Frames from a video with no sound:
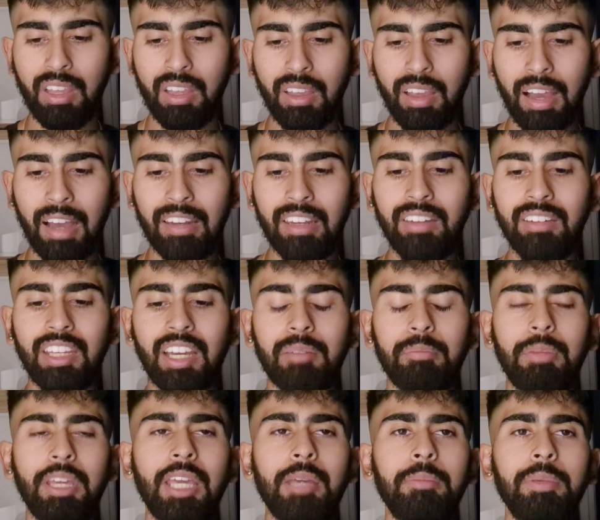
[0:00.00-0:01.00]
And India
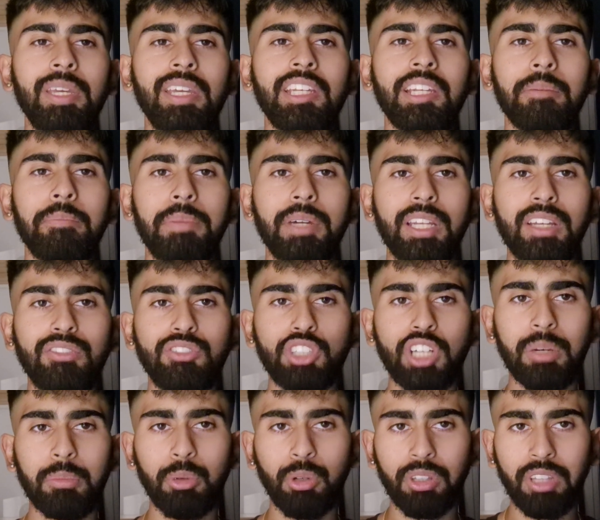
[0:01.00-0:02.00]
may be in a bit of
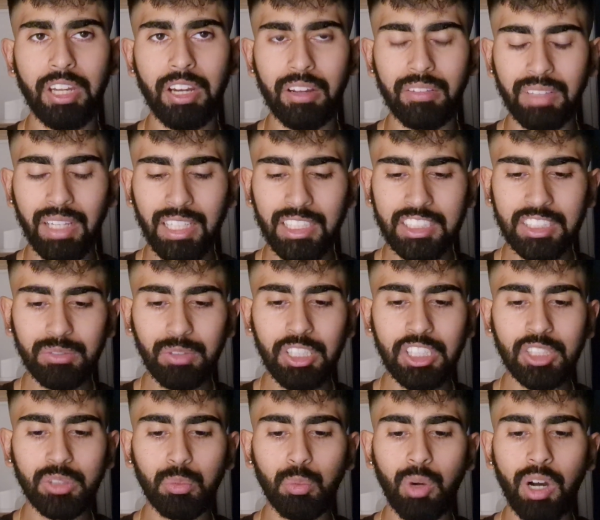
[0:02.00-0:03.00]
trouble there. And that's the
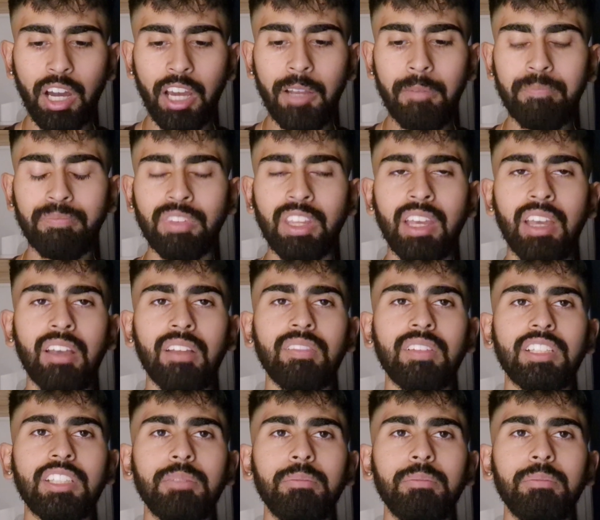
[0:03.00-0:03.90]
reason why there's a